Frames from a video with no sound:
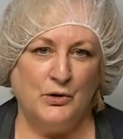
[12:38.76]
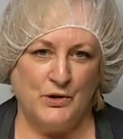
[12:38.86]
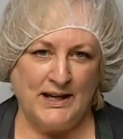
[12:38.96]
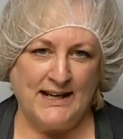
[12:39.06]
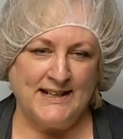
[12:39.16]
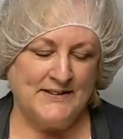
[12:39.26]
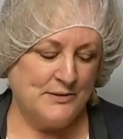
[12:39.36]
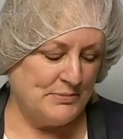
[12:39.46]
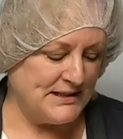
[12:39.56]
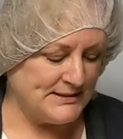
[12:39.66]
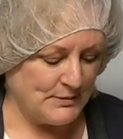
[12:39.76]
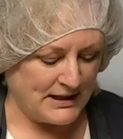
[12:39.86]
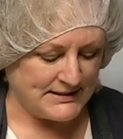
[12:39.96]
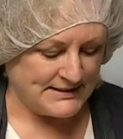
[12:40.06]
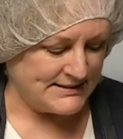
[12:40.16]
Okay, the
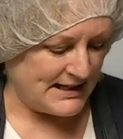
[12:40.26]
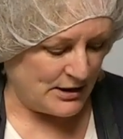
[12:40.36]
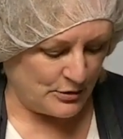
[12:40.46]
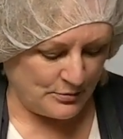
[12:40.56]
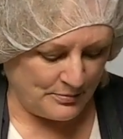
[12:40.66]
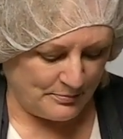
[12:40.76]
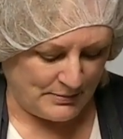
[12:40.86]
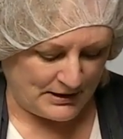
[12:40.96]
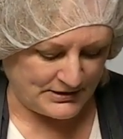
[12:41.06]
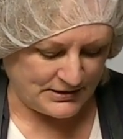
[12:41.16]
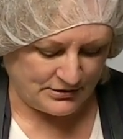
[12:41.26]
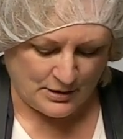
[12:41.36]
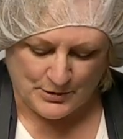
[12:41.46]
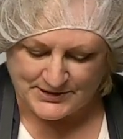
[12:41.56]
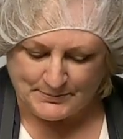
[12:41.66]
beeswax is now melted or
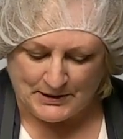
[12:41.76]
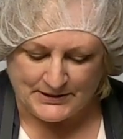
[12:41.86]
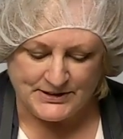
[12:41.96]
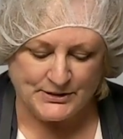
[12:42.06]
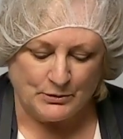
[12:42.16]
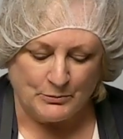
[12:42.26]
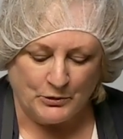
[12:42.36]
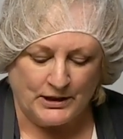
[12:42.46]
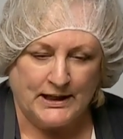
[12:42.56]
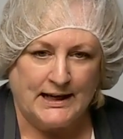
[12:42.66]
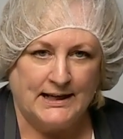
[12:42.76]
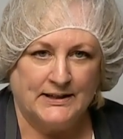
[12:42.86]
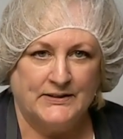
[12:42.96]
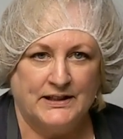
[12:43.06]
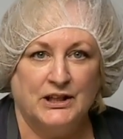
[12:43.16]
almost melted, so I'm going to add
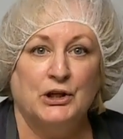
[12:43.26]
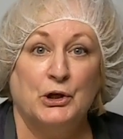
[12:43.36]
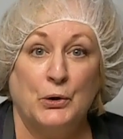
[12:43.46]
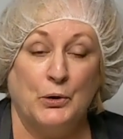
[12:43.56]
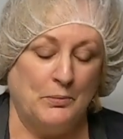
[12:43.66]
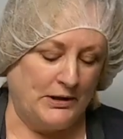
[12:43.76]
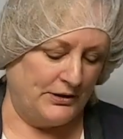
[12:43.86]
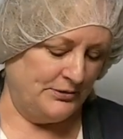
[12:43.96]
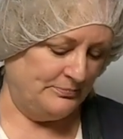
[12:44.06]
the cocoa butter.